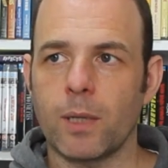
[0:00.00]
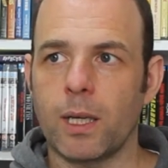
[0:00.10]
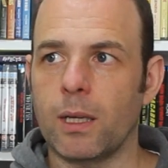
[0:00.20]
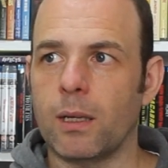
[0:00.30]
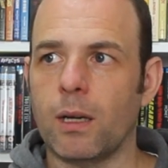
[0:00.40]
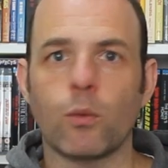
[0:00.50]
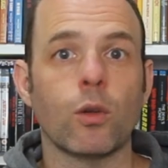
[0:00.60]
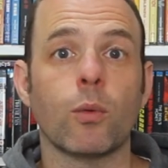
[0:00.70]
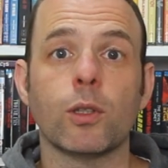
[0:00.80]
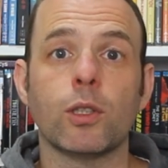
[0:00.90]
Uh, I
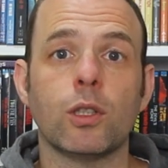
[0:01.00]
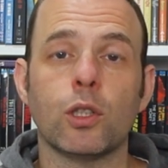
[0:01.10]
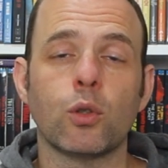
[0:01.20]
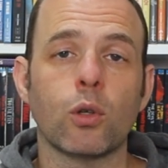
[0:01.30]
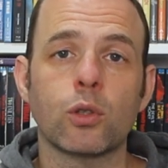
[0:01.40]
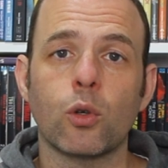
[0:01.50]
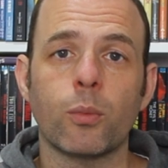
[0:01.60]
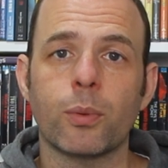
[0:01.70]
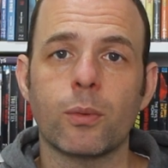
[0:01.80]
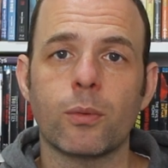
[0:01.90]
really wanted the
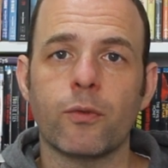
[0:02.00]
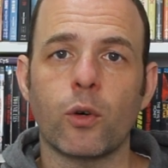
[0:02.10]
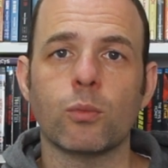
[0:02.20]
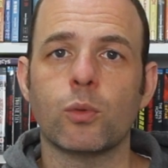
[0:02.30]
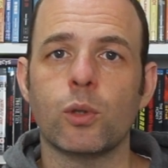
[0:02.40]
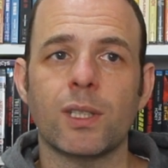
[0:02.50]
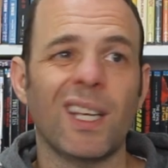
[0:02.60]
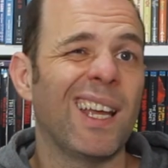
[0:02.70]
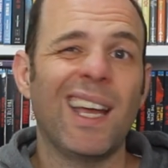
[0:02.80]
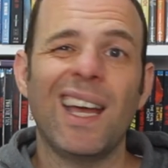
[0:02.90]
ShawScope Volume 2
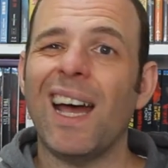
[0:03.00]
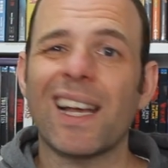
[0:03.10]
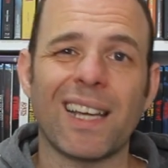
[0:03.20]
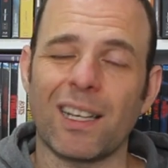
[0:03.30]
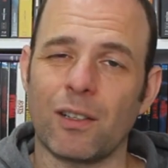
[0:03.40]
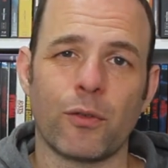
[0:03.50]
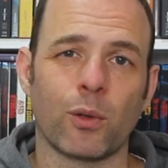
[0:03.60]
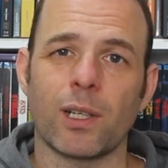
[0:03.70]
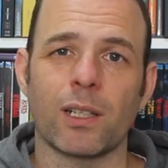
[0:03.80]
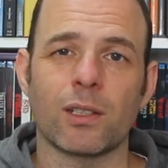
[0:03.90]
set. I can't
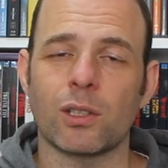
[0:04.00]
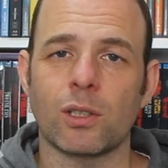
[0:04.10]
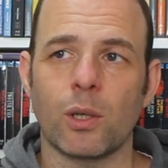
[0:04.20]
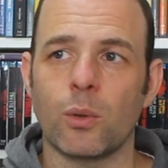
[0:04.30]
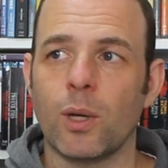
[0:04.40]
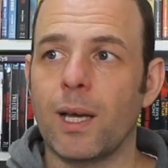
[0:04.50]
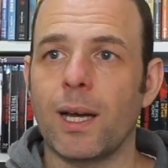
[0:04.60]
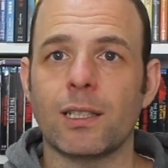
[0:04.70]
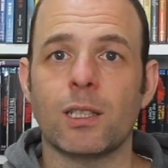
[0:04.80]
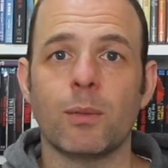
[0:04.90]
afford that just now,
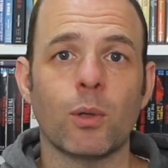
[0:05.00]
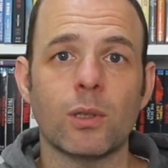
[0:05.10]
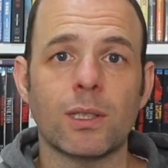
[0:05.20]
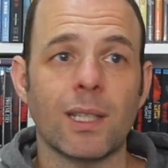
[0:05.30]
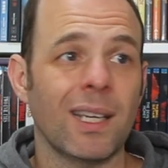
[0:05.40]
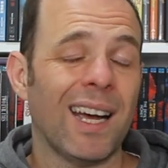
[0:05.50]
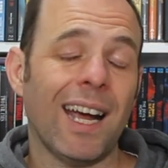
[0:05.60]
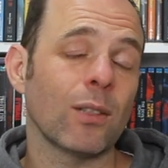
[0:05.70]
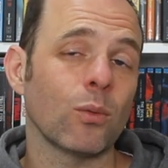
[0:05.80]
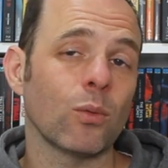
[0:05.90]
and to be honest,
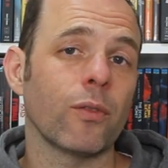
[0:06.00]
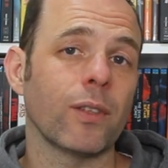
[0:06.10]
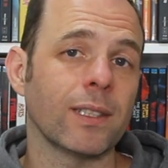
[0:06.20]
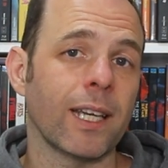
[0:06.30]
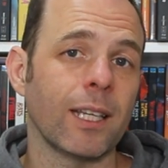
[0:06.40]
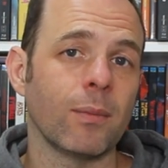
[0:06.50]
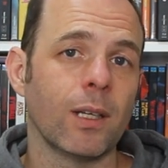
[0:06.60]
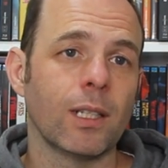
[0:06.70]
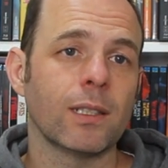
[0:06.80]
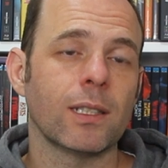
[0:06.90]
I don't have the time
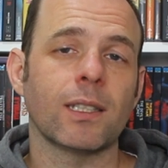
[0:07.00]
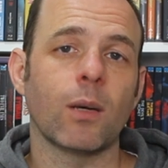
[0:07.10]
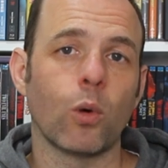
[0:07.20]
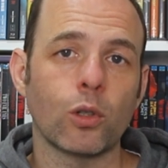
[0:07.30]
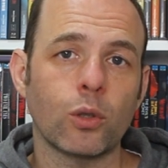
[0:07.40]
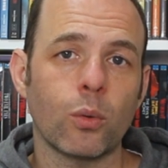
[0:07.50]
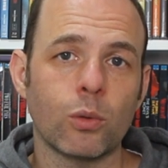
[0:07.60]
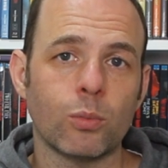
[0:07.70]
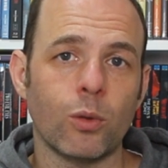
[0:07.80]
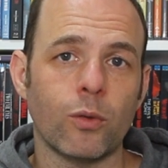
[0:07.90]
to sit and watch all
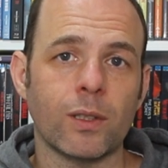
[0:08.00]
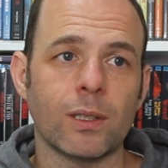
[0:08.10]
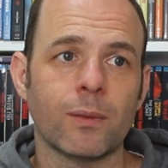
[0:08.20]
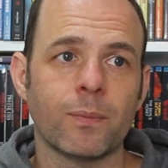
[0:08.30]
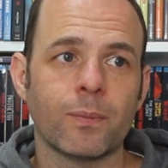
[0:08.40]
those movies.